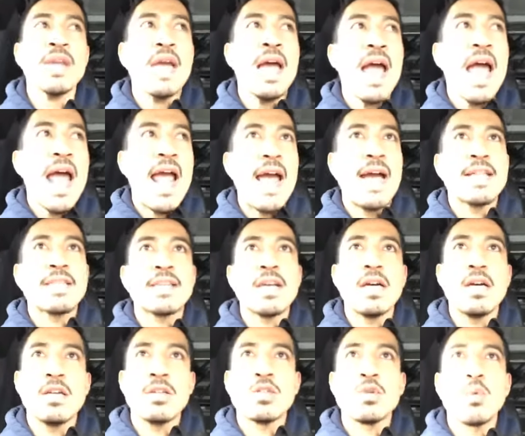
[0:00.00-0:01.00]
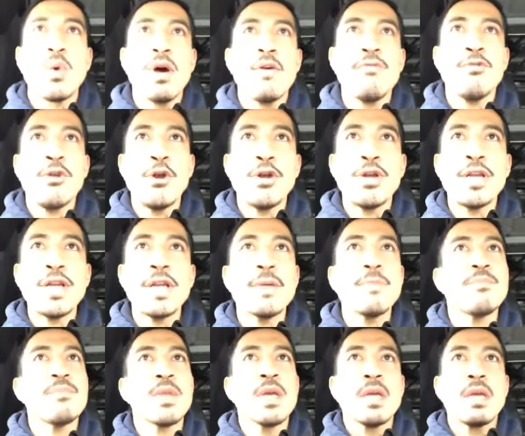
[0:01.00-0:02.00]
At 12:30,
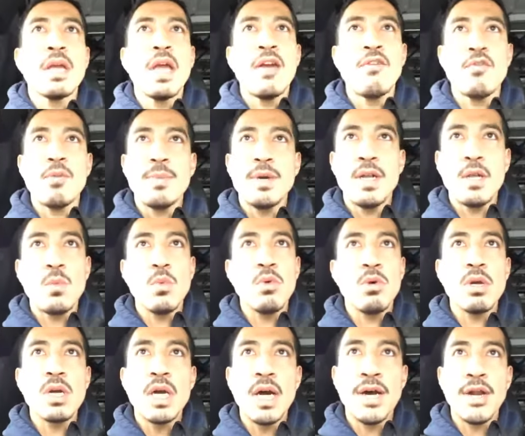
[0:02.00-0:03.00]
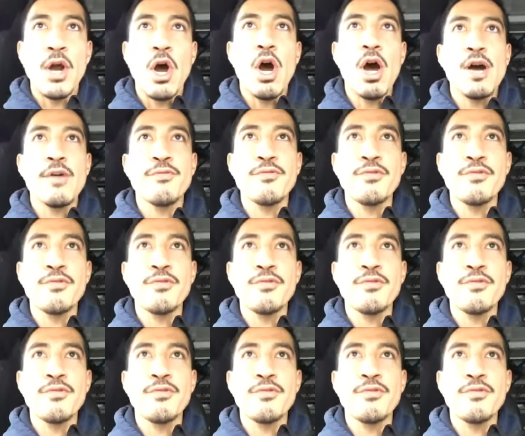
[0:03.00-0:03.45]
everybody will cut off,